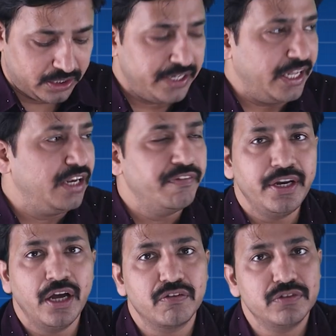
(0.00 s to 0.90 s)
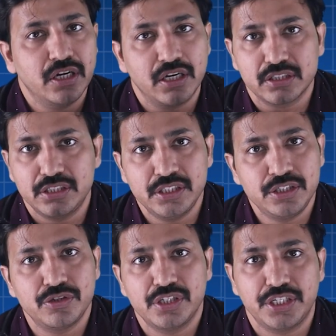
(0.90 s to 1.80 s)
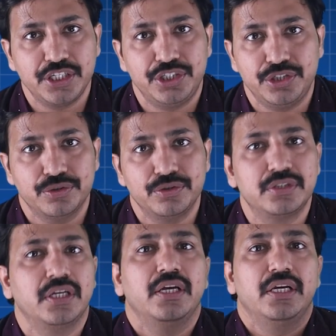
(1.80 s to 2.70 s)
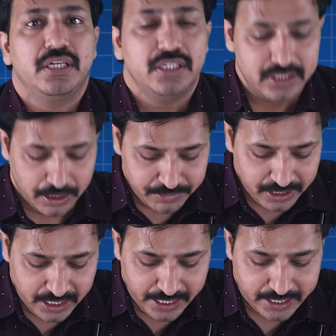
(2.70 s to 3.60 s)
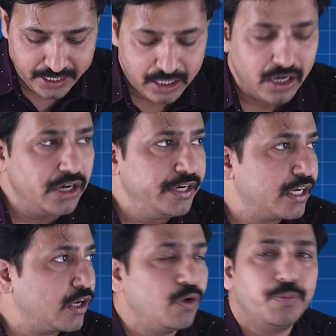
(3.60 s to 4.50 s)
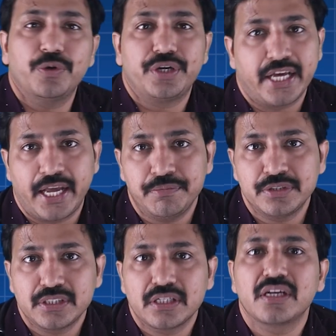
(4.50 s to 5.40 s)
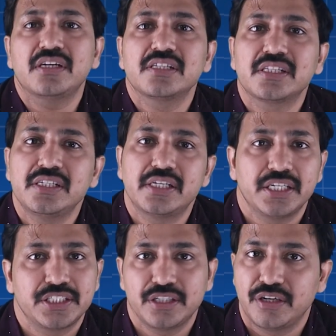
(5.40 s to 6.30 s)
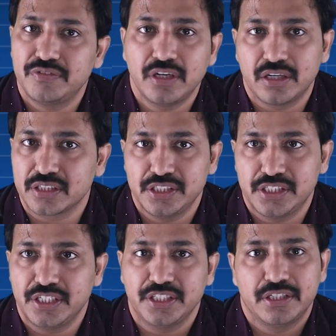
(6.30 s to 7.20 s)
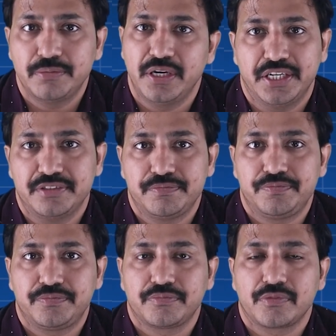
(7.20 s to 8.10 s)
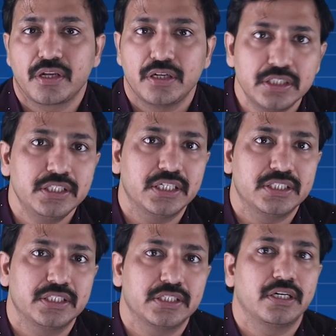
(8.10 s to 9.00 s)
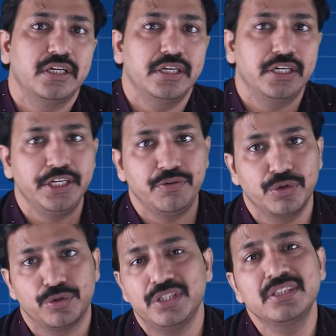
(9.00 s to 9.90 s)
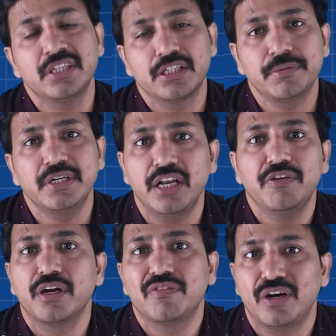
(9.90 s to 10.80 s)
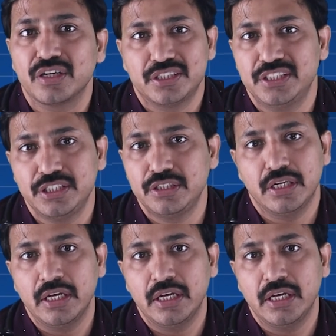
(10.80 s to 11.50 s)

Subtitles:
The delivery of the oxygen to the tissues is something like a cardiac output times concentration of the oxygen in the blood. See, that's it. DO2 is nothing but delivery of oxygen.